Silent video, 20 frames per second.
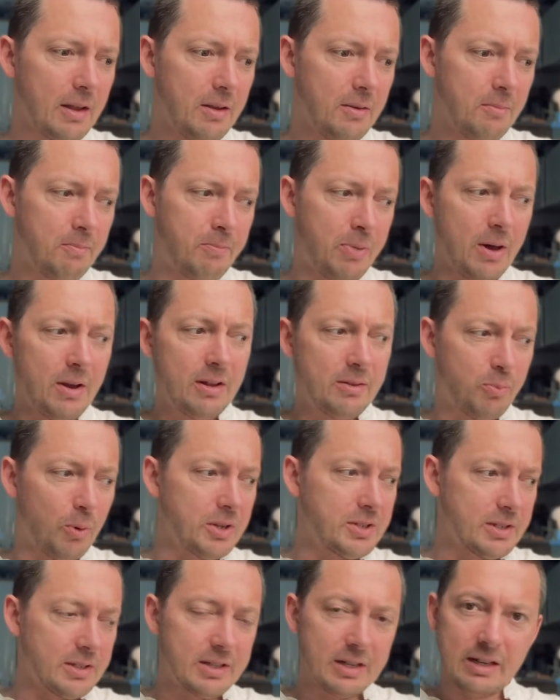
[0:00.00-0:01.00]
Bernard
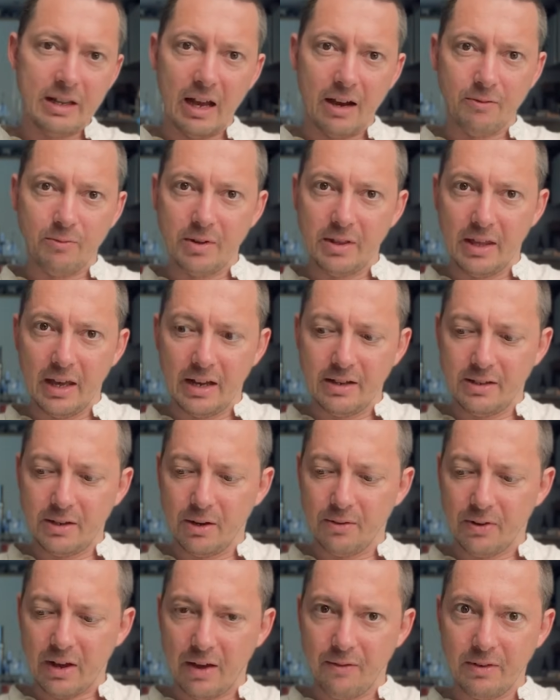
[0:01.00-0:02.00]
wasn't in love with the
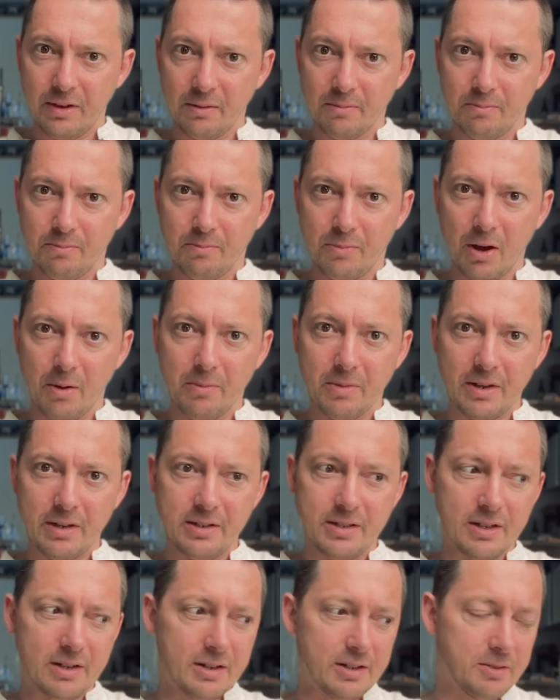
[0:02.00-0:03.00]
idea of having
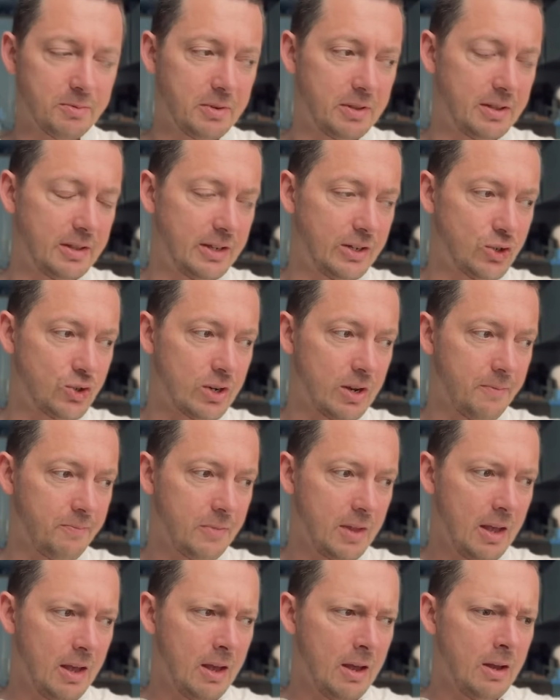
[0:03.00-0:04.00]
permanent dinners with Nietzsche,
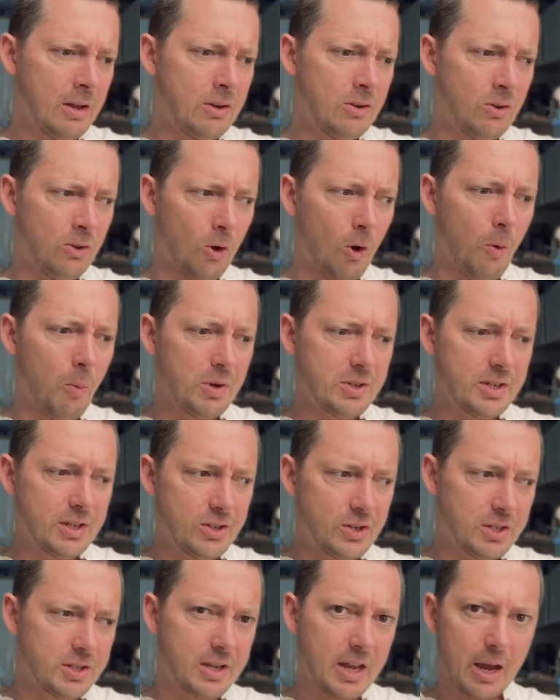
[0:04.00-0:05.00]
nor was
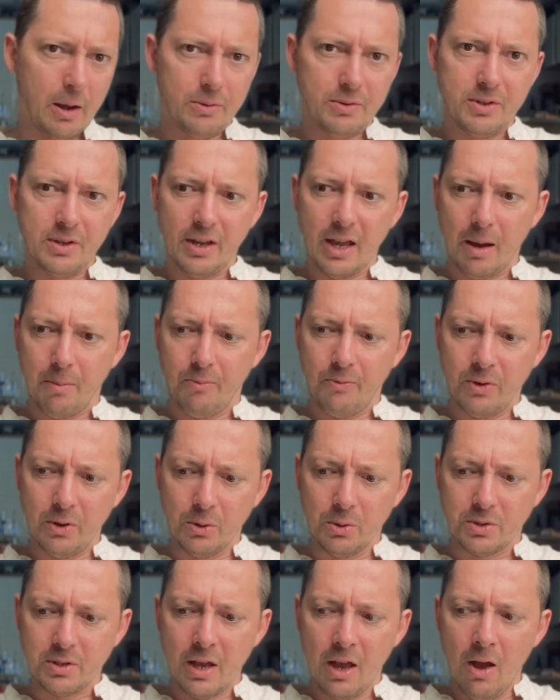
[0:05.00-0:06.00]
he just counting up
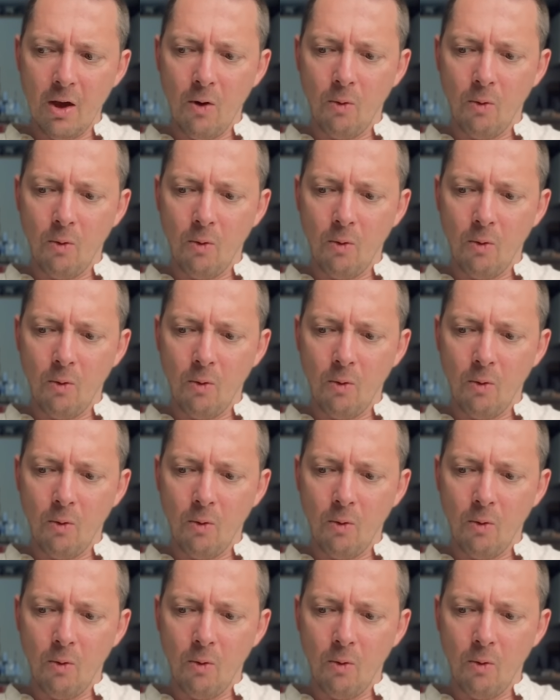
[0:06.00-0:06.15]
views.